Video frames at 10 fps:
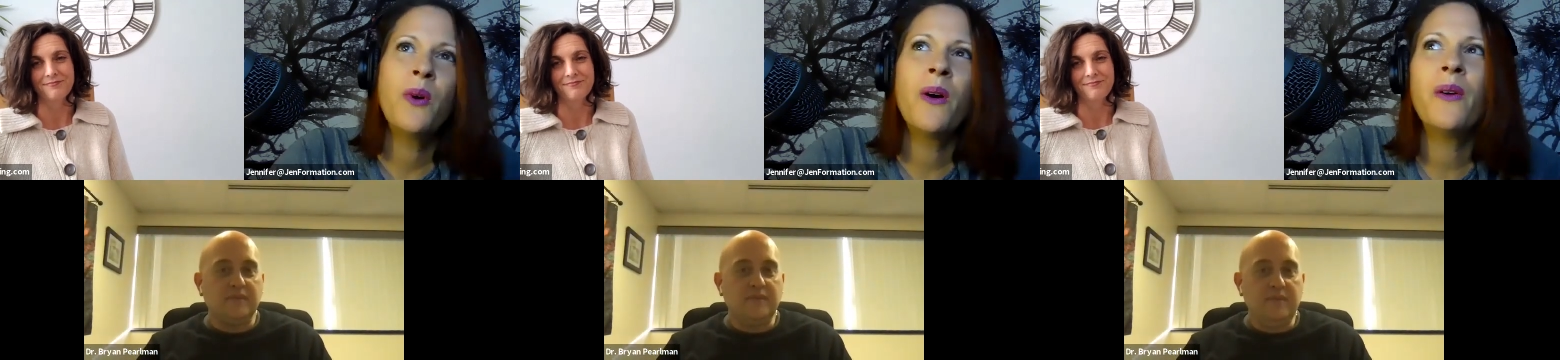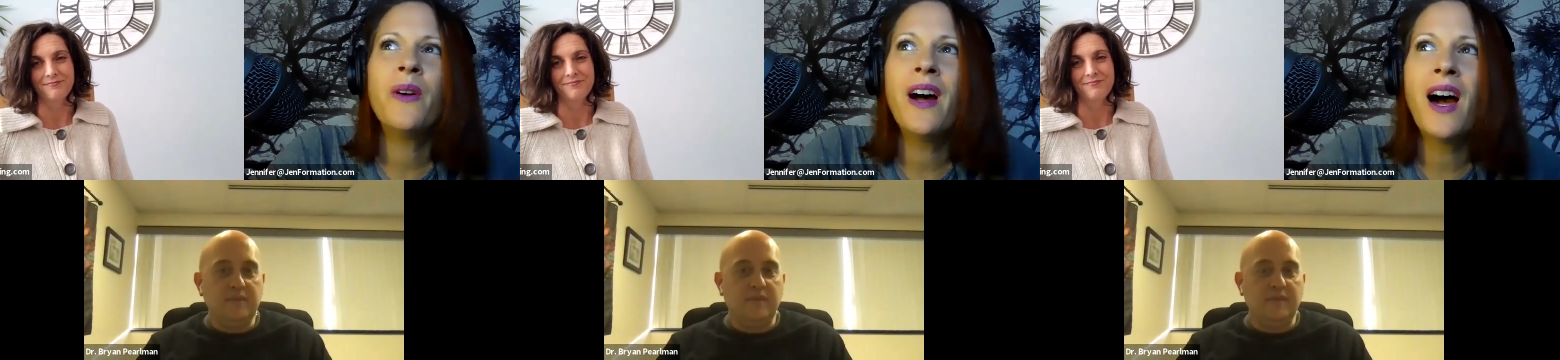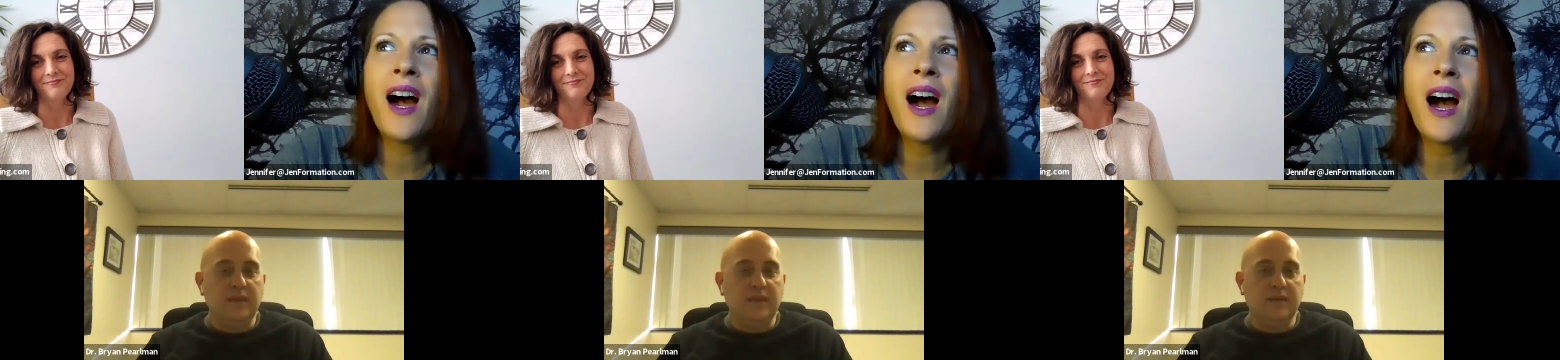Speaker 1: Well,
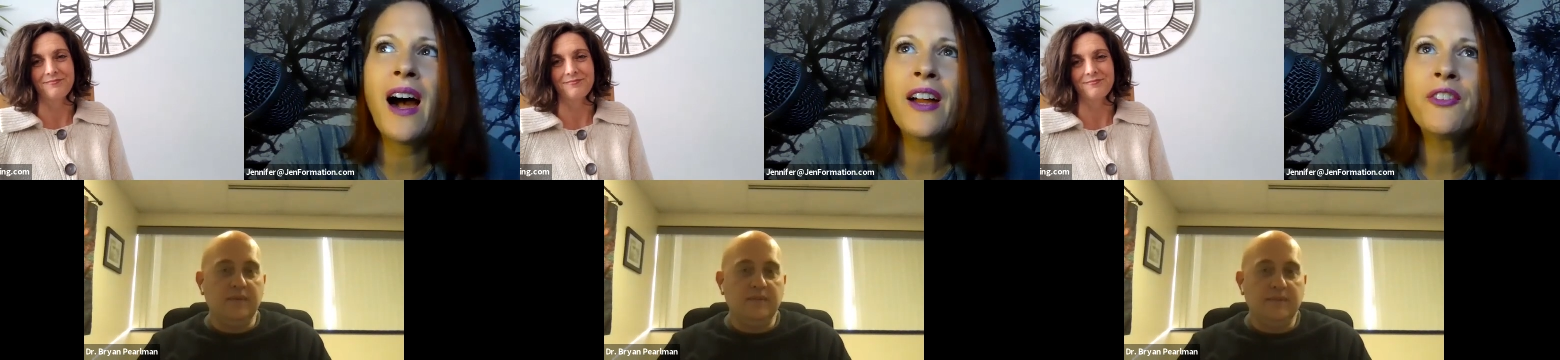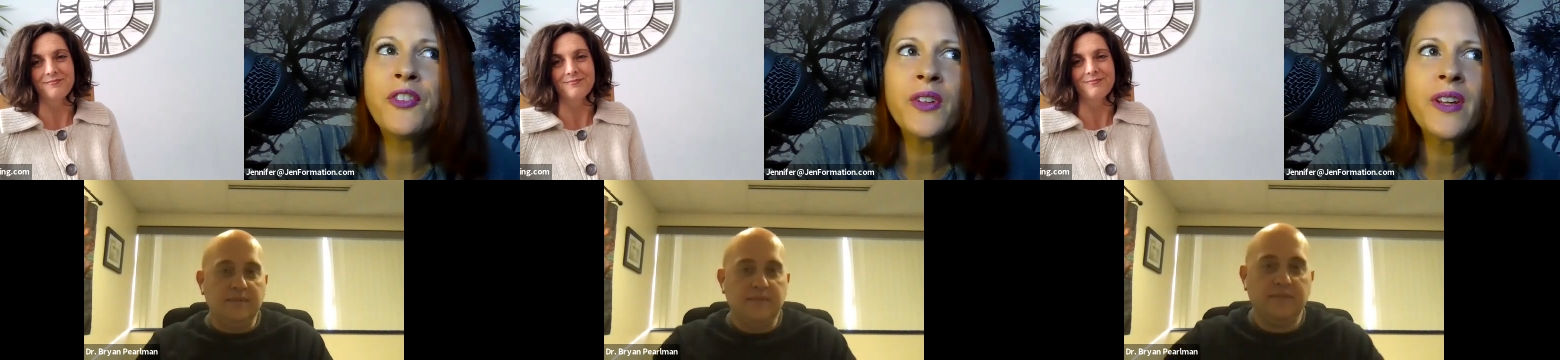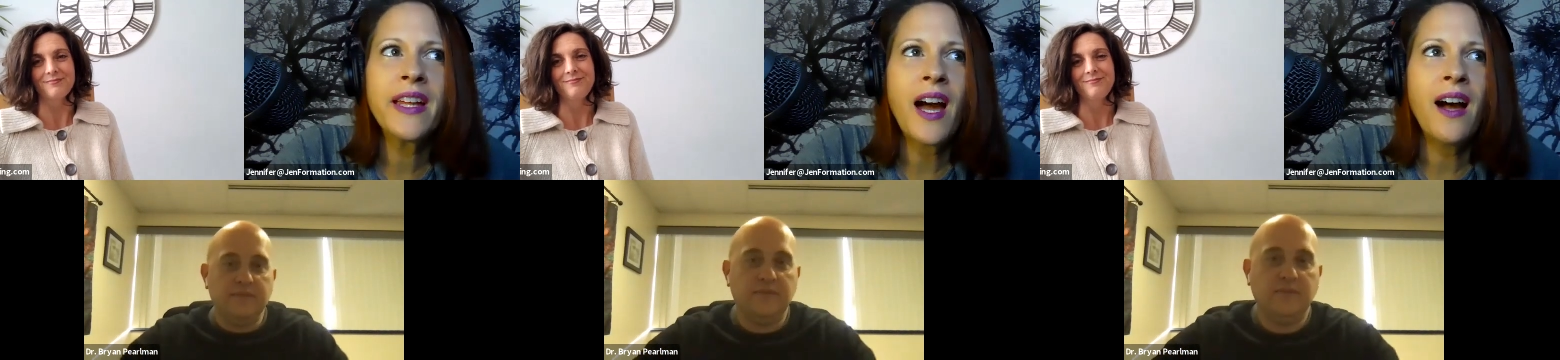I
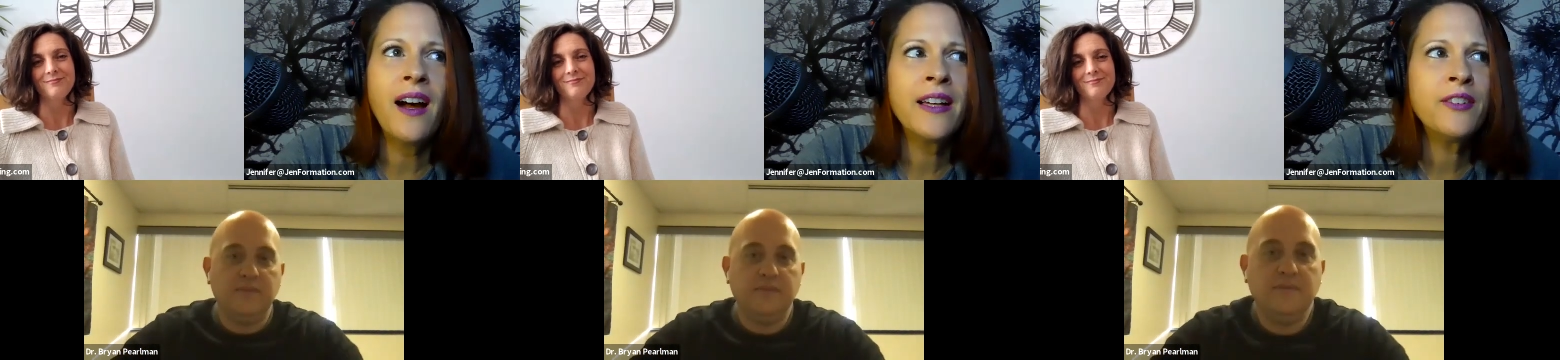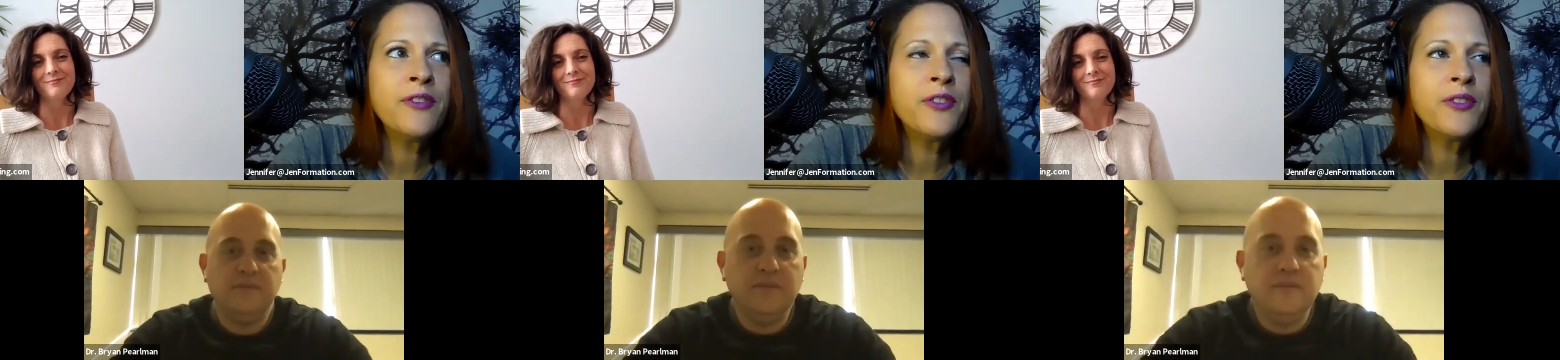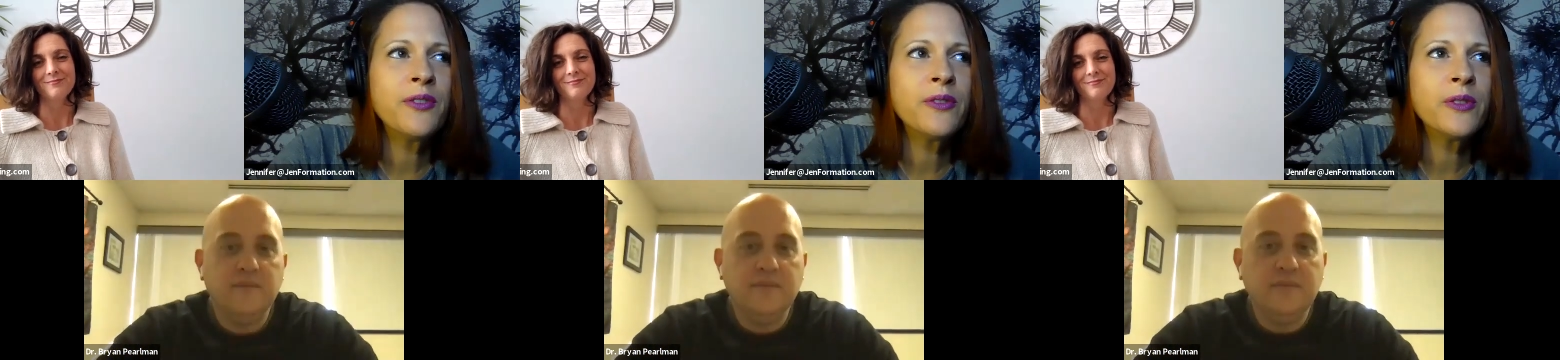feel like I've
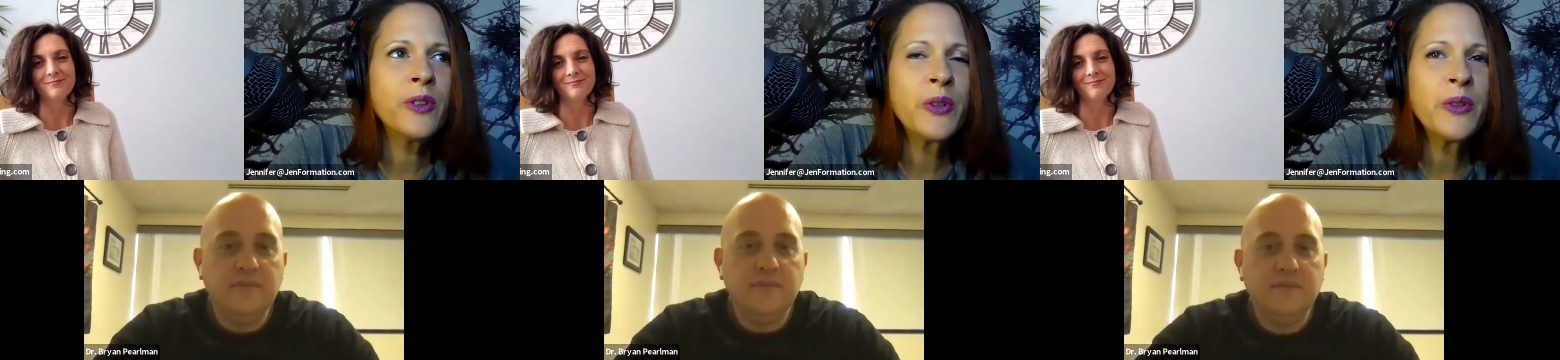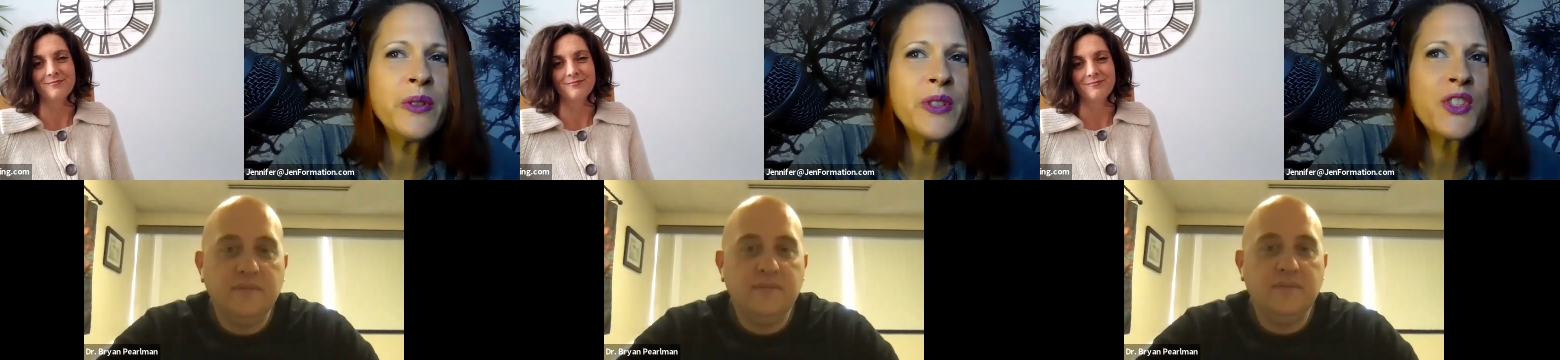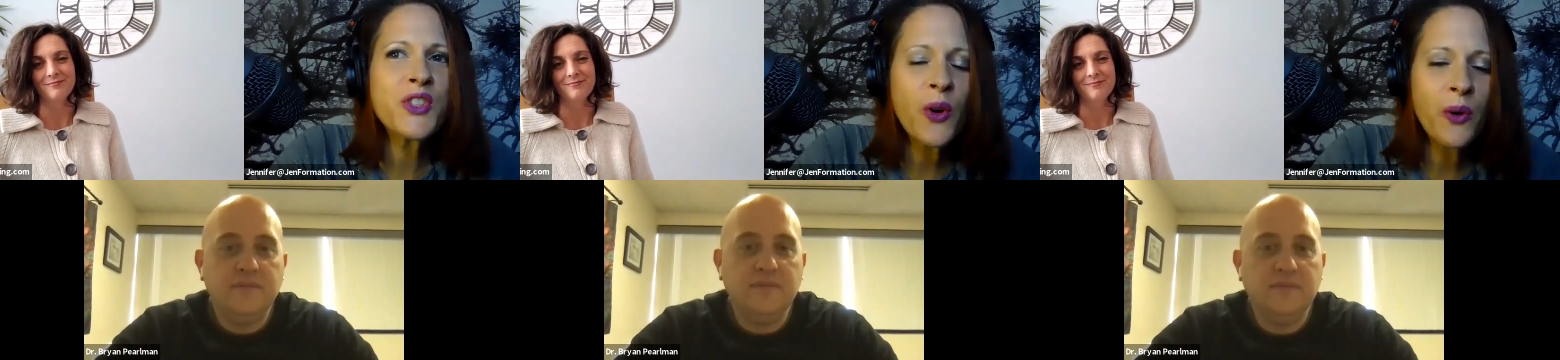learned
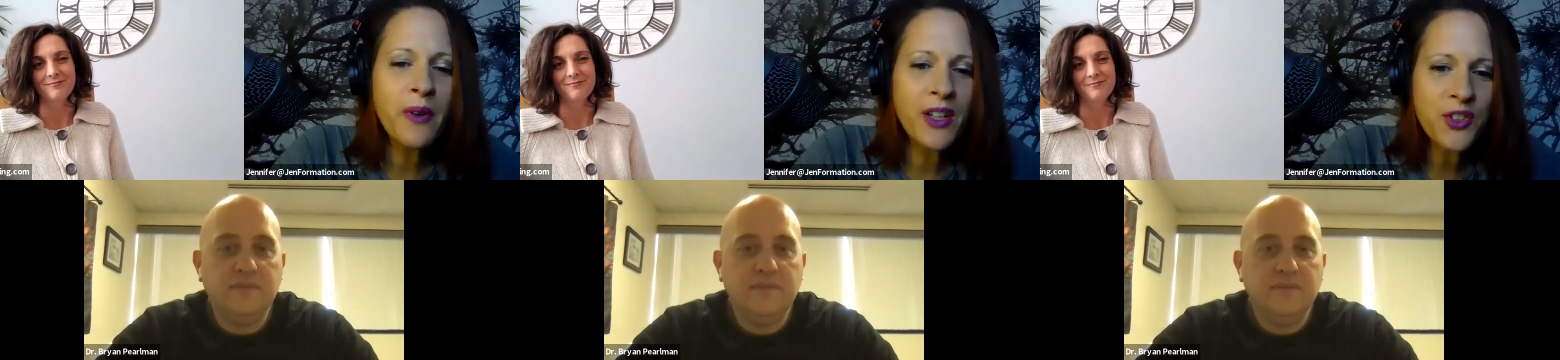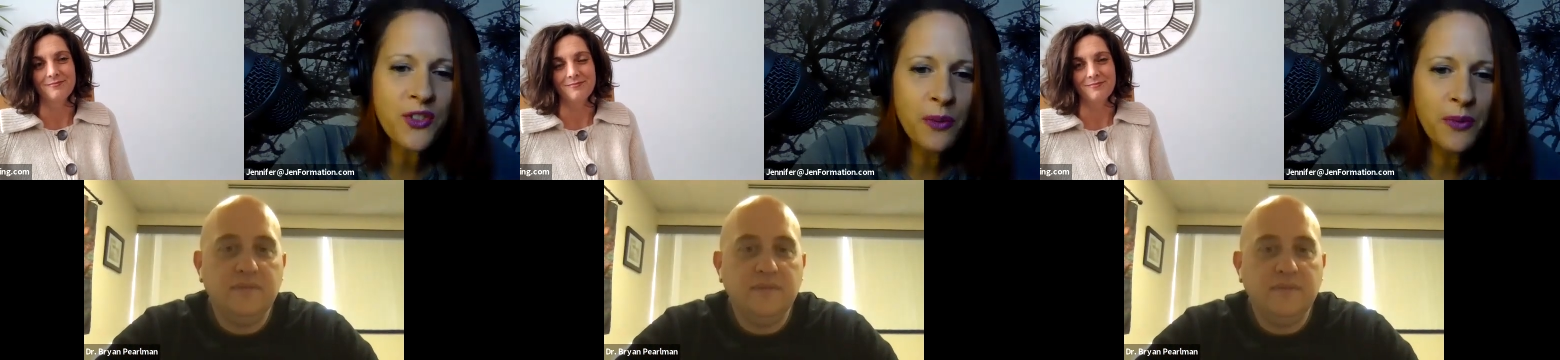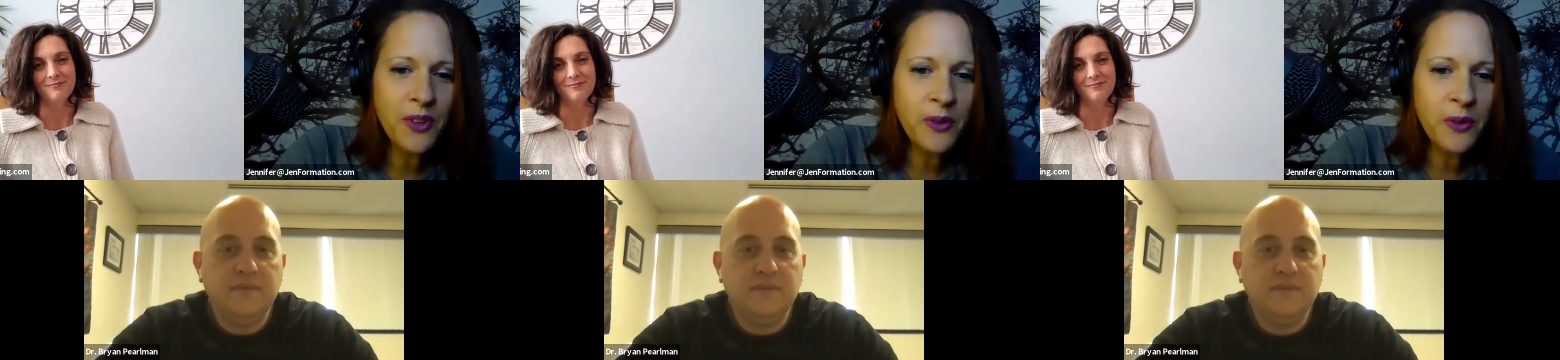so much
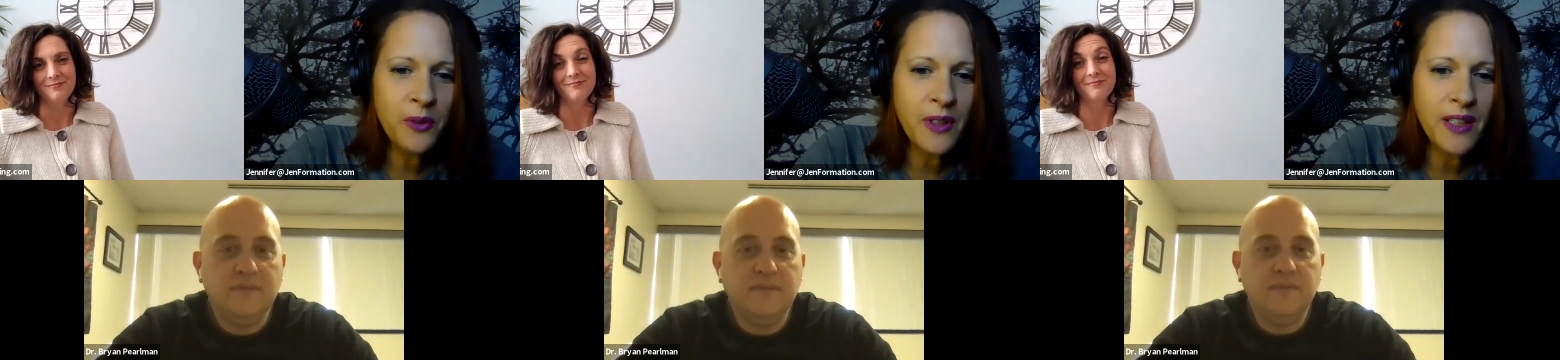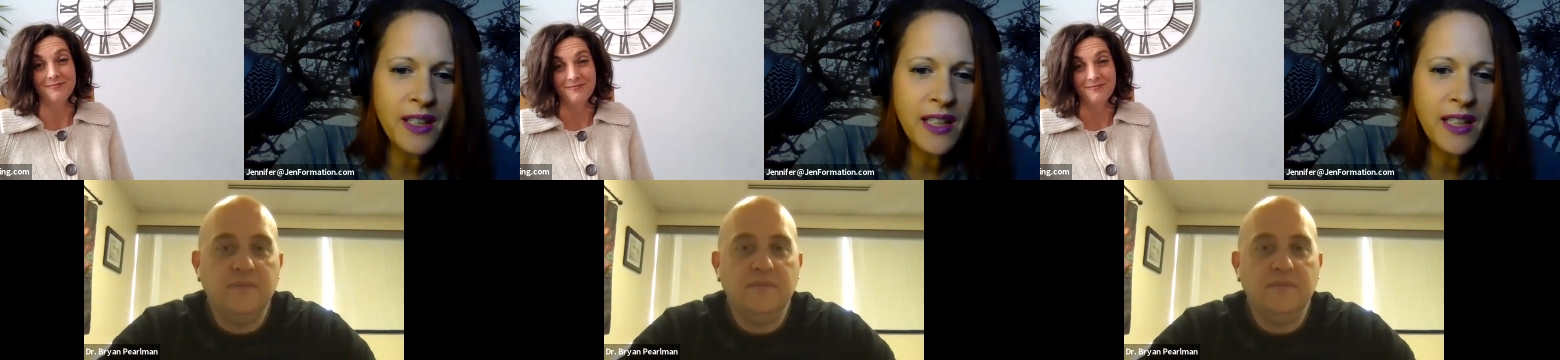from you